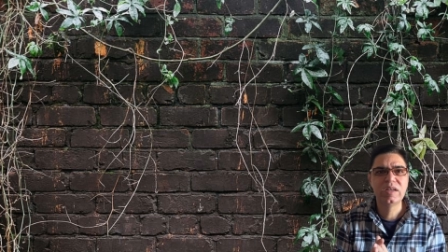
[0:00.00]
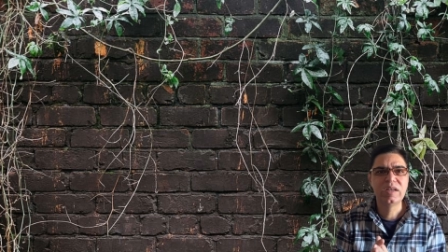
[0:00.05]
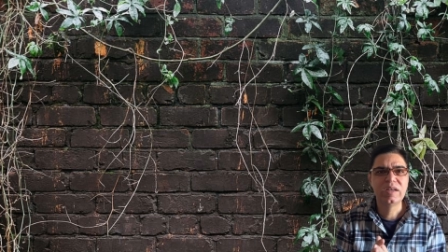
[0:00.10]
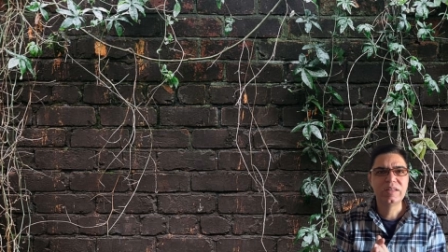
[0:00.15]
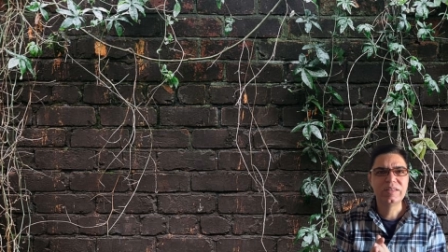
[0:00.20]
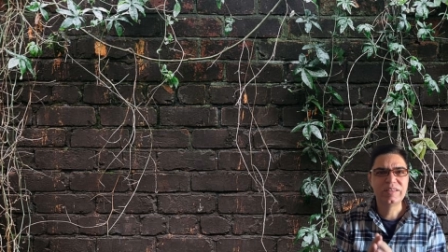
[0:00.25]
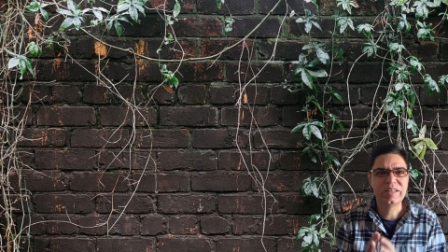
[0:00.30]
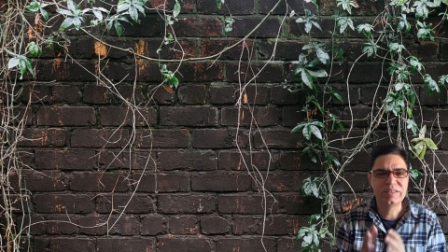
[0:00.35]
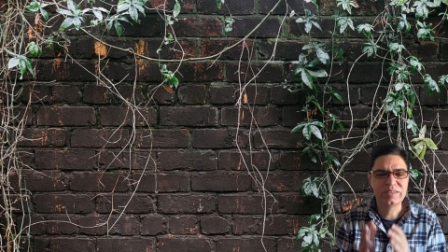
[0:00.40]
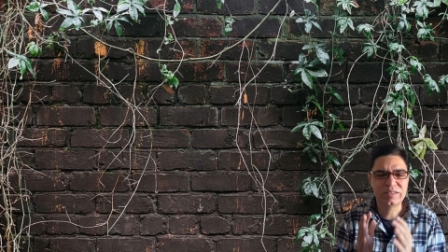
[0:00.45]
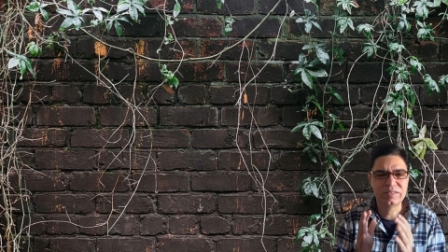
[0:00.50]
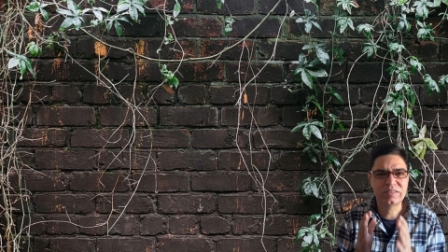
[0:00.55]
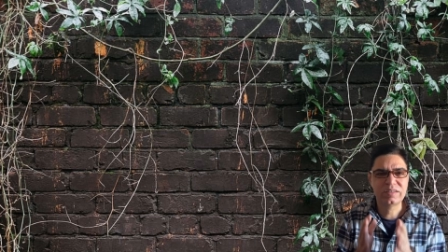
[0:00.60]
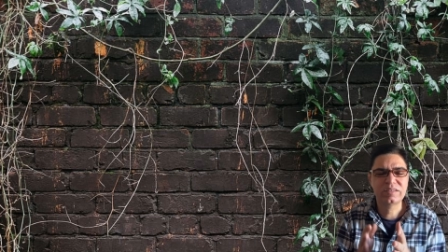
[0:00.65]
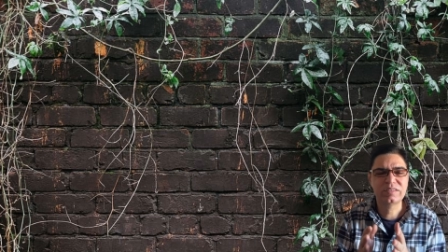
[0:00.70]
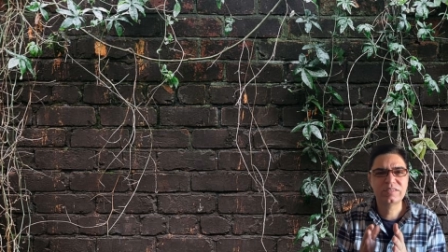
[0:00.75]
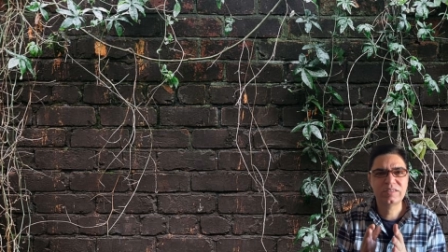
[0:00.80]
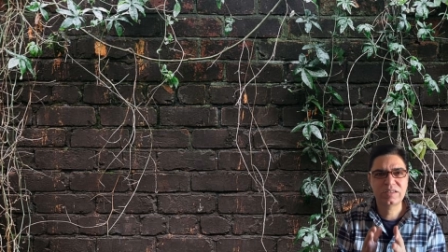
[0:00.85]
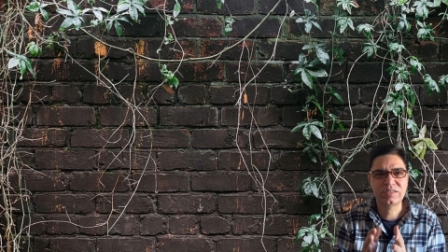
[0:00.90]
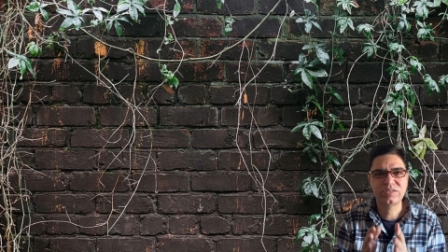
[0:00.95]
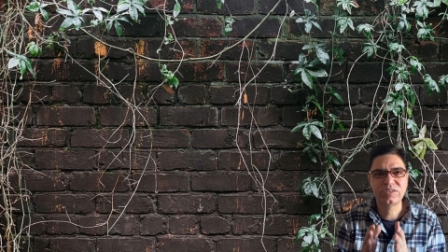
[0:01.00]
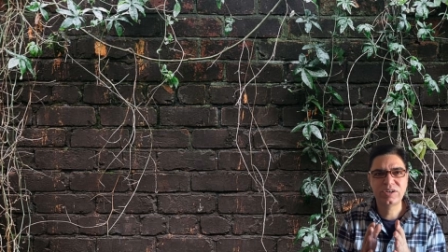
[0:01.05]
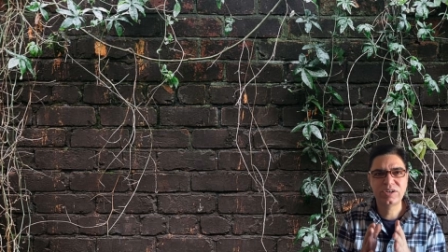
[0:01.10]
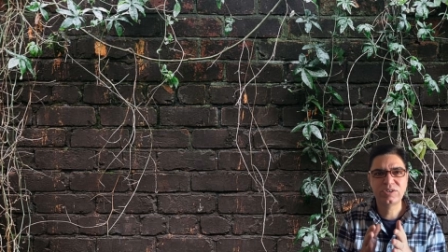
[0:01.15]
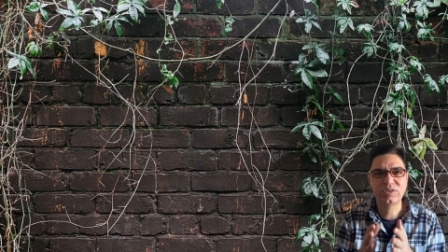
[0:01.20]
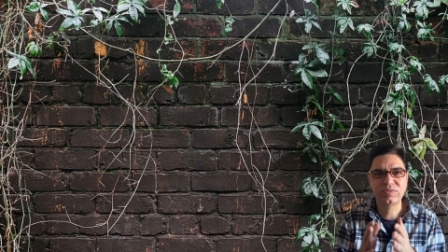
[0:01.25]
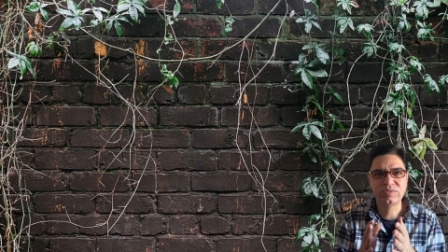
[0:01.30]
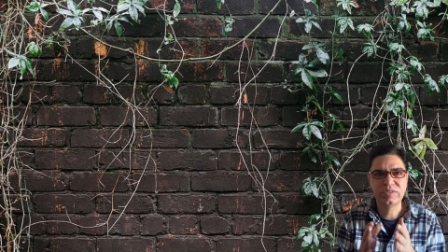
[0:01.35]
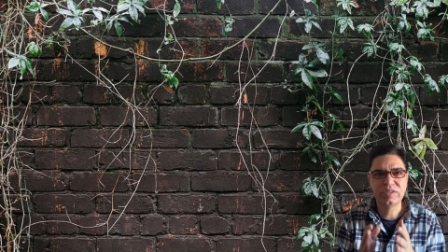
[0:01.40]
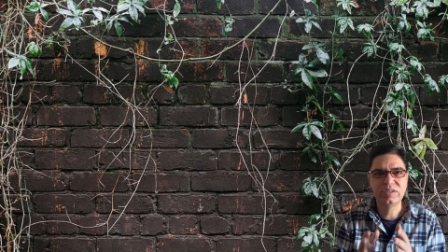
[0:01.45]
then the success rate
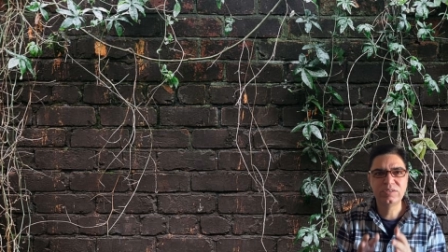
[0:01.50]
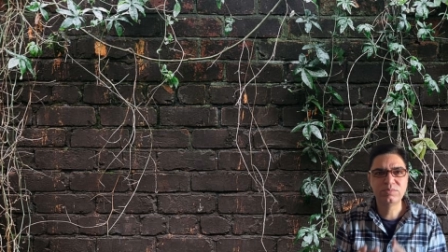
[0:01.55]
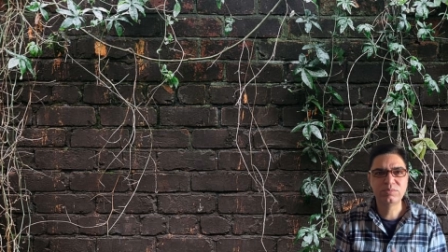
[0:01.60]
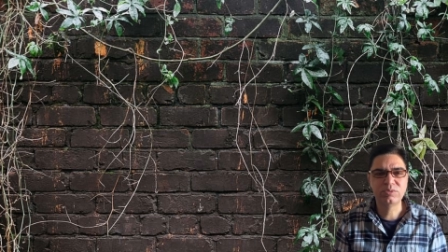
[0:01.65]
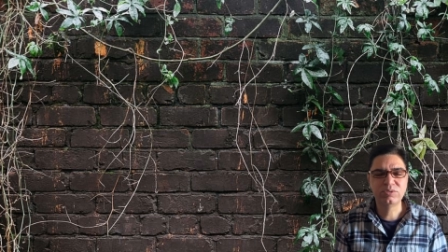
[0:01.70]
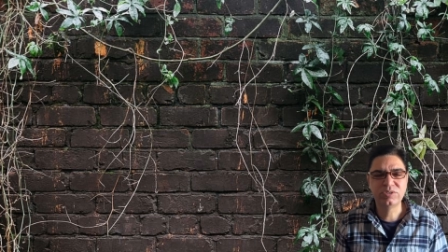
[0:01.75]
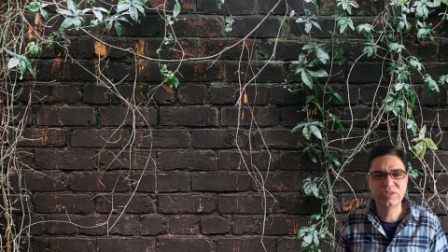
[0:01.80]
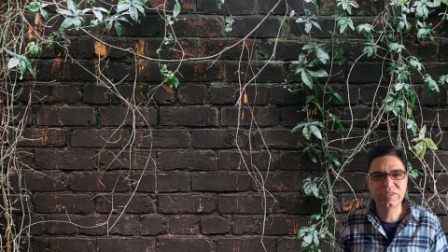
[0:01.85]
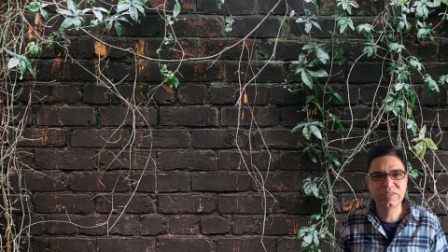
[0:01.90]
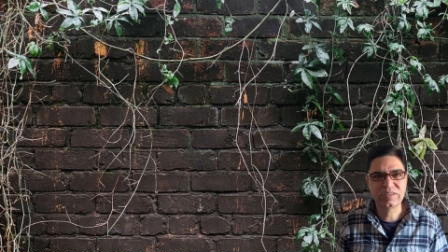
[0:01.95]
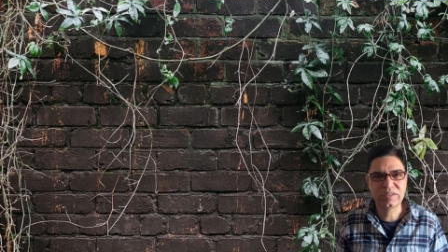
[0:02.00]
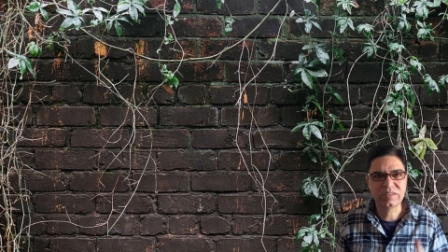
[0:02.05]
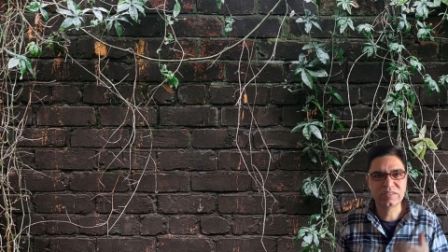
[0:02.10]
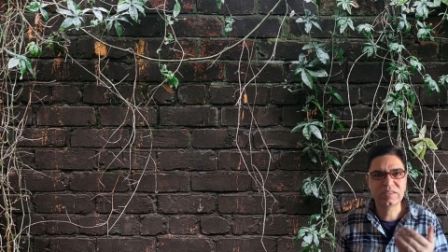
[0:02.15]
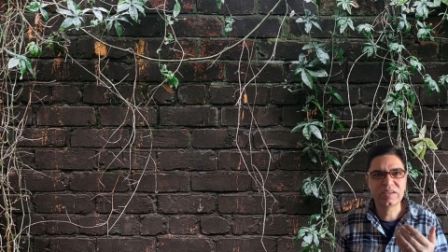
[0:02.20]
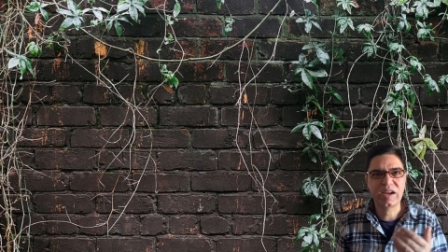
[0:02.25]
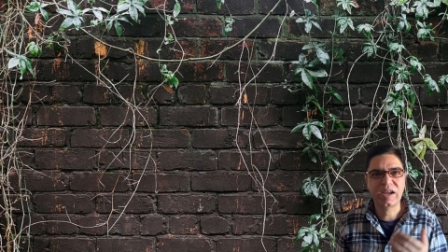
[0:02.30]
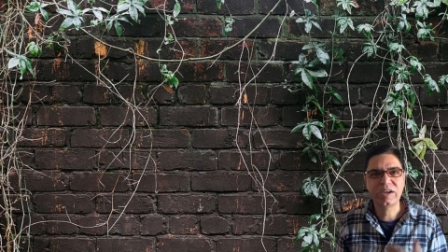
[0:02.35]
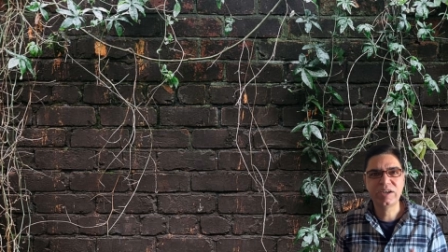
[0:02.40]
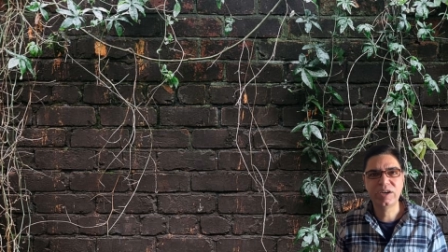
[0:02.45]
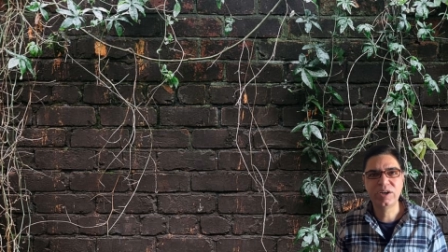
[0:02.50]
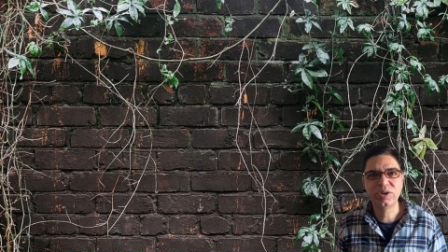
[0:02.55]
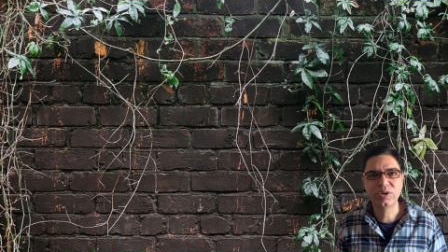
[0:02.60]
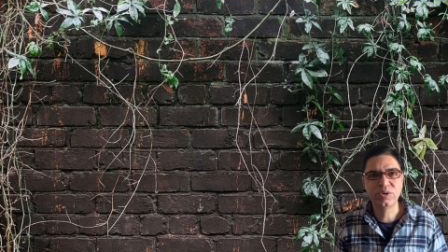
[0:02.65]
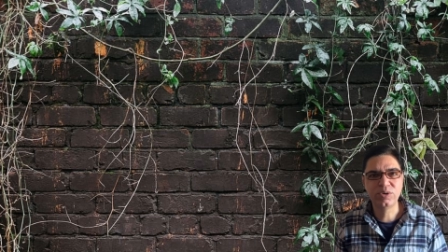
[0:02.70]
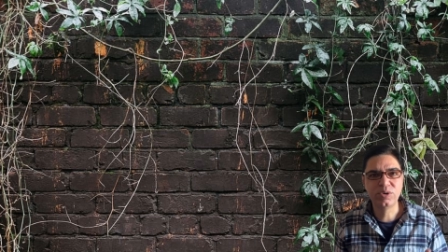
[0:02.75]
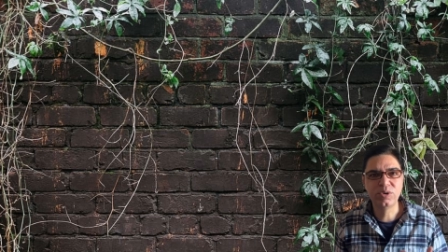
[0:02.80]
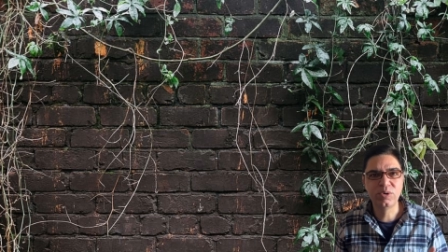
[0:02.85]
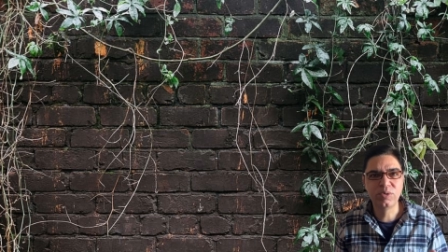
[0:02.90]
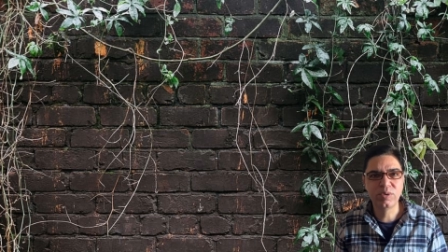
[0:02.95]
of these procedures is slightly
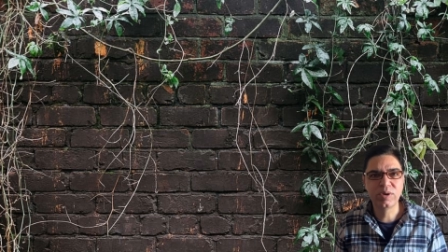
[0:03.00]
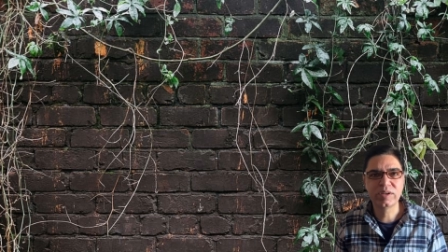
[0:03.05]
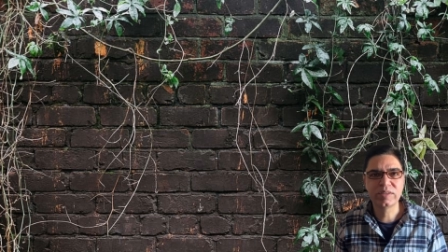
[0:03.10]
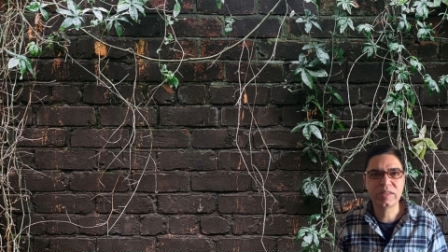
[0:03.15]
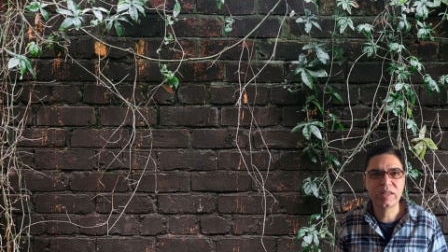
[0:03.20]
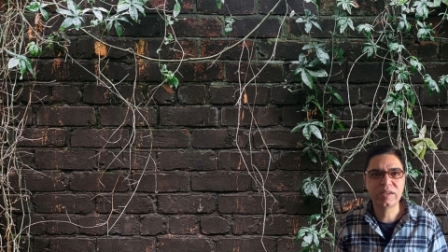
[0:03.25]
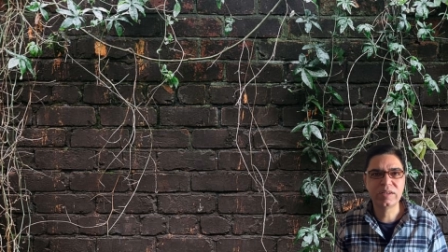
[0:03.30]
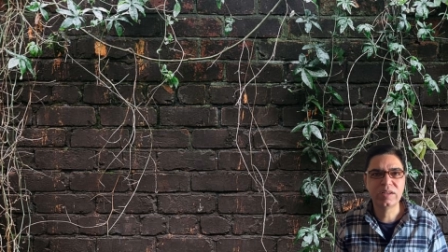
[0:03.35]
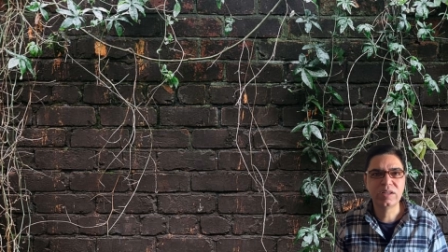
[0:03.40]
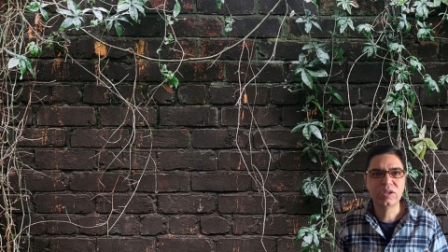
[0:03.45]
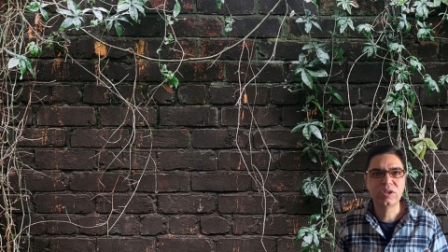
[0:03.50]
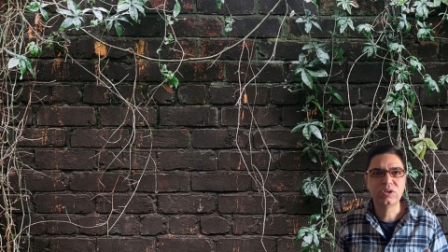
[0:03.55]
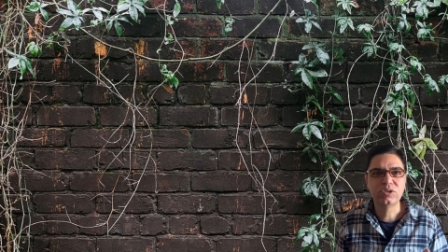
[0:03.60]
lower than